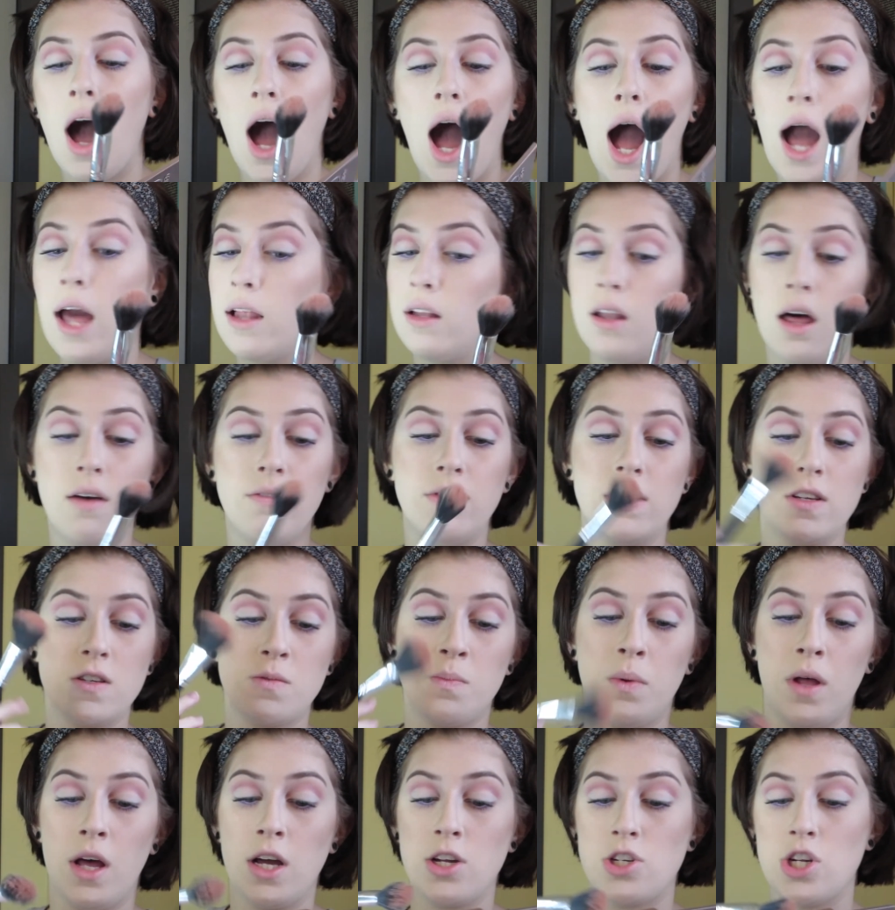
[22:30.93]
I love this
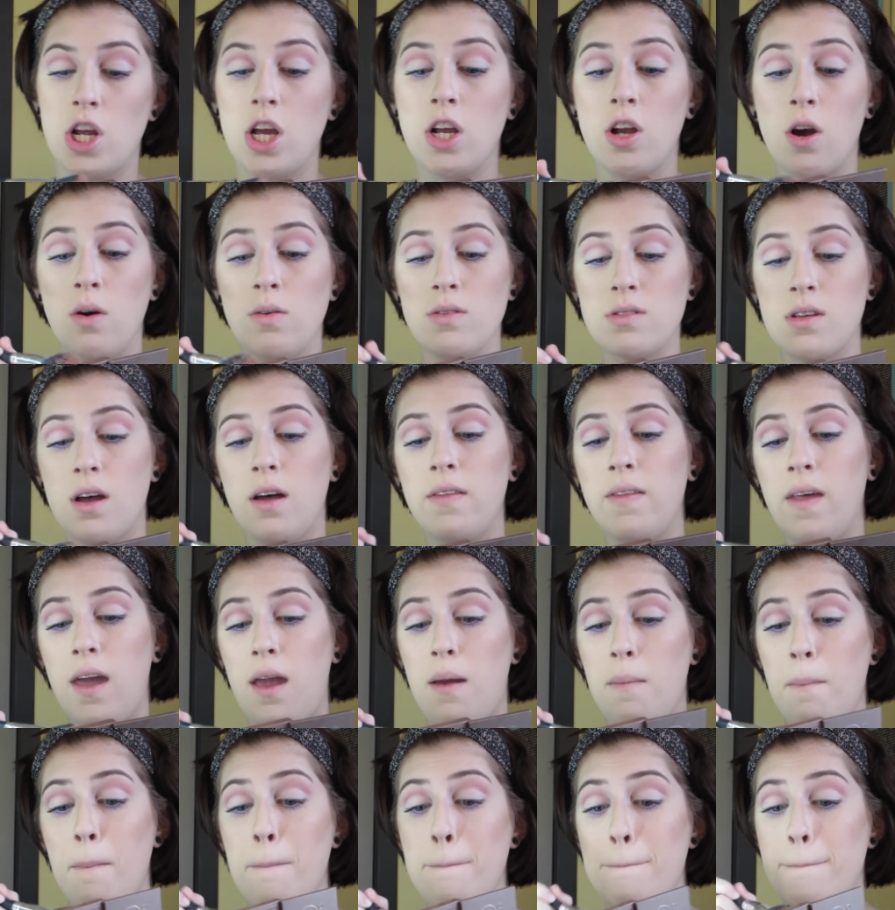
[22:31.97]
blush. It goes on
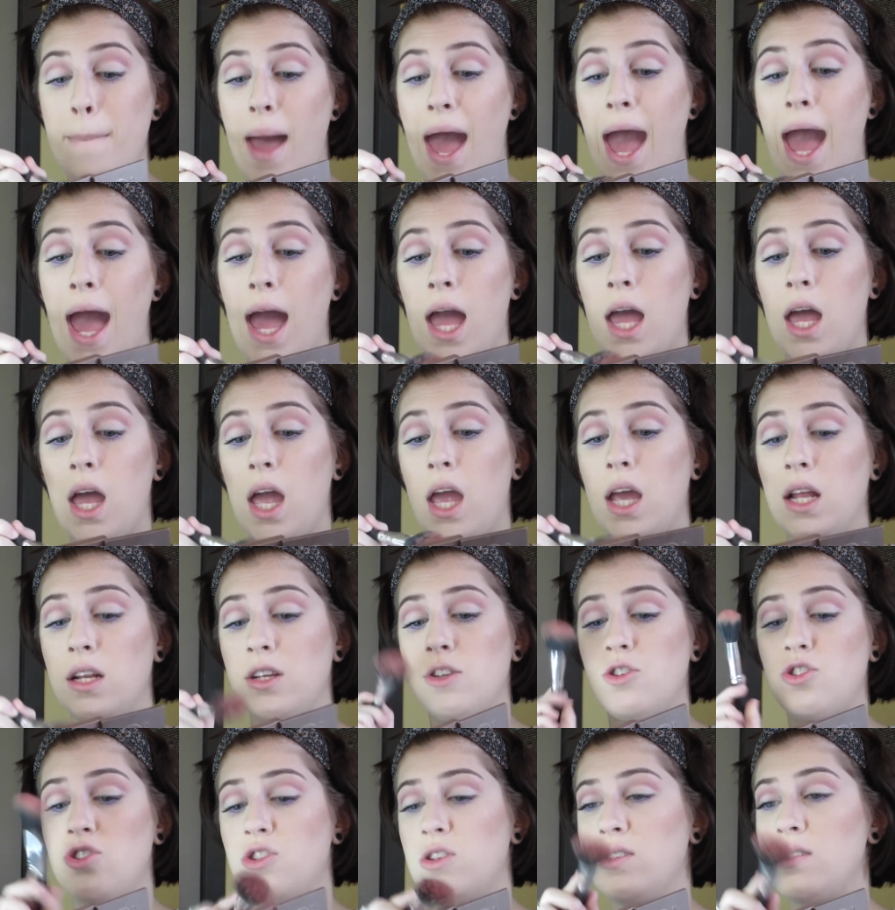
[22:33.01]
like matte and
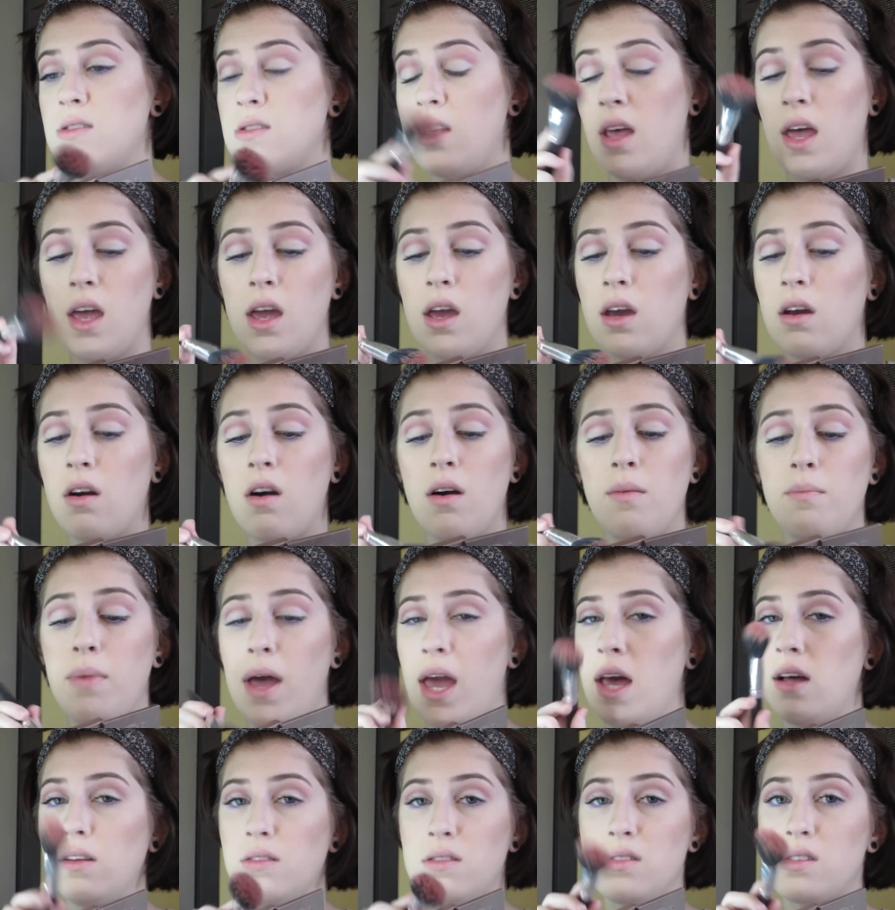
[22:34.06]
it's just like on
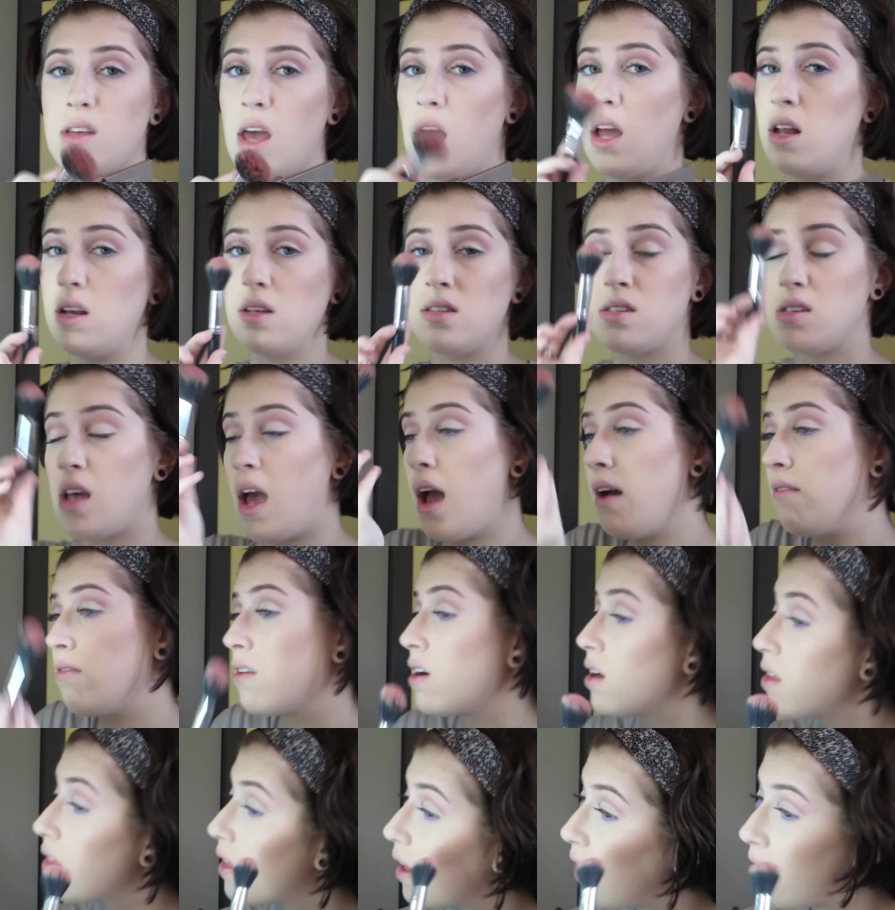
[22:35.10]
pale skin. It's
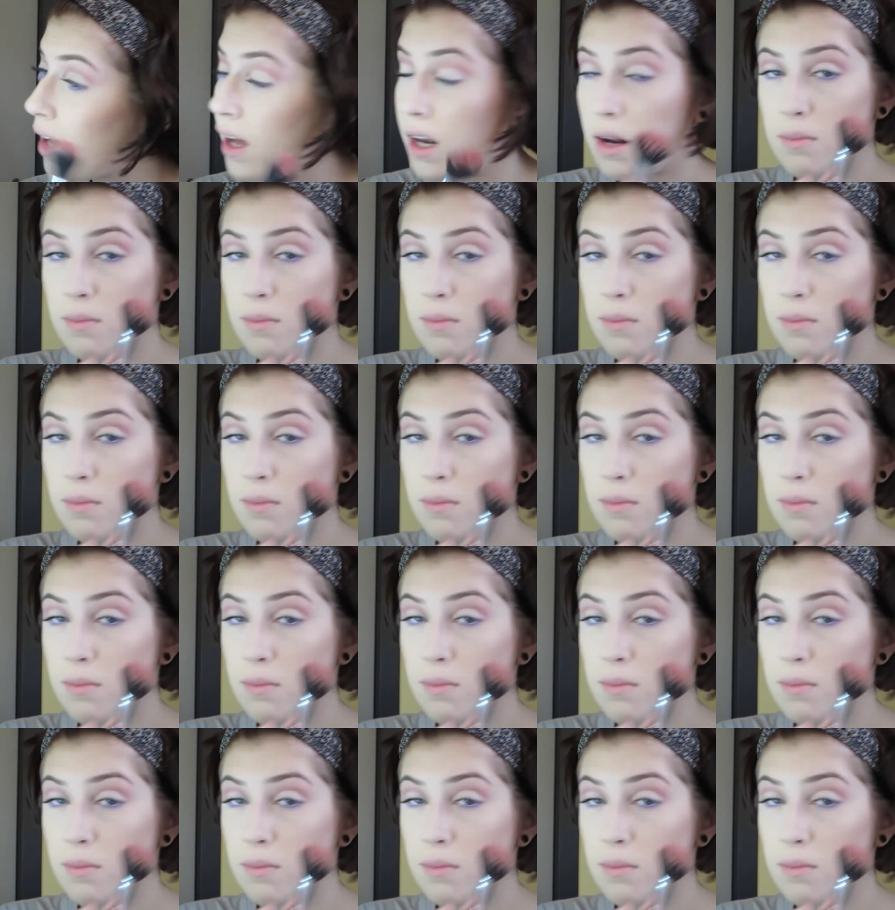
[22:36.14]
everything.